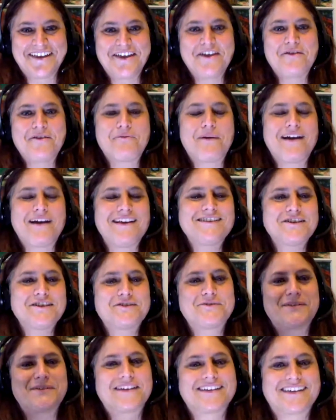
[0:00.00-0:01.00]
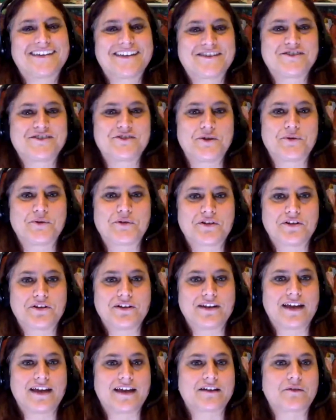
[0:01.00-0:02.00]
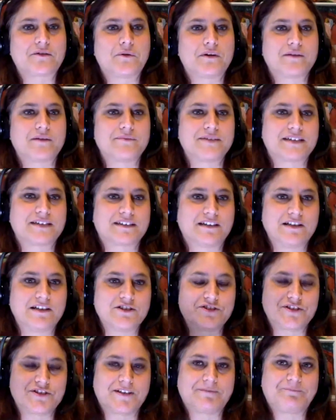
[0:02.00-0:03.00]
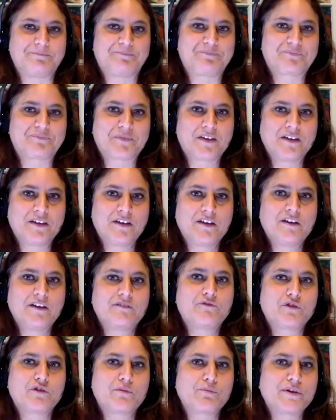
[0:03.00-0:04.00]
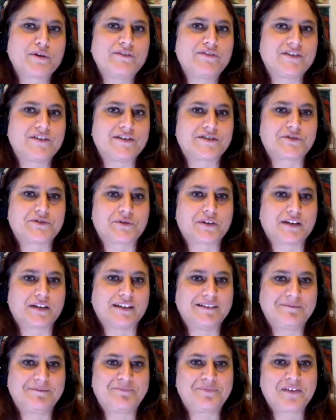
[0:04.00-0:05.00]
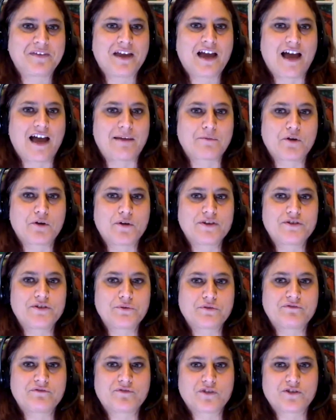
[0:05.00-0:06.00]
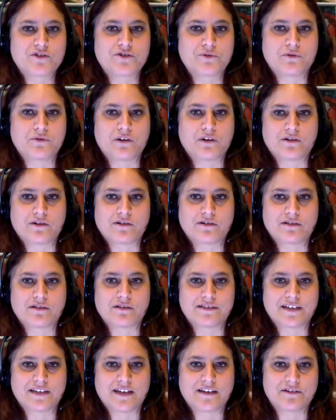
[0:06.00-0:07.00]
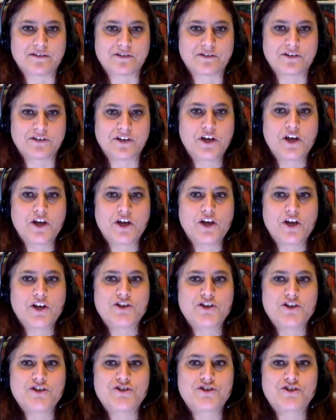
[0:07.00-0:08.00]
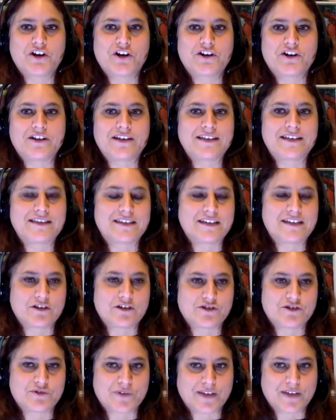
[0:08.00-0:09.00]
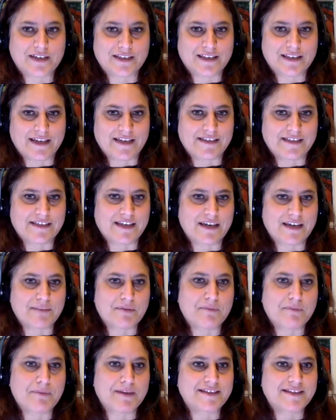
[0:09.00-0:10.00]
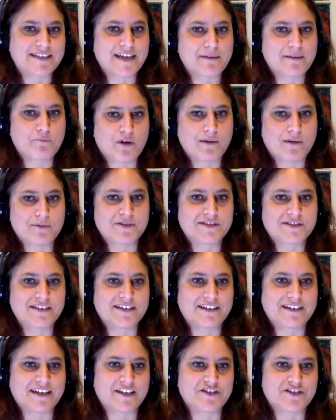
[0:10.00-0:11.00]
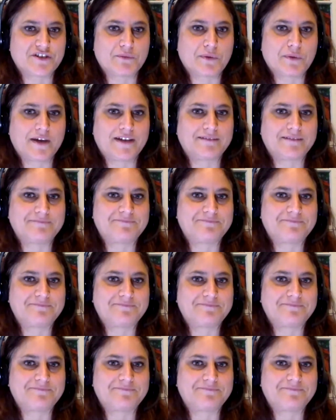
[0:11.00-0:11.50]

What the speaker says: Why is Australia so good at quantum technology? For a brief history, I'm going to refer to an article entitled Charting the Australian Landscape by T.M. Robertson and A.G. White.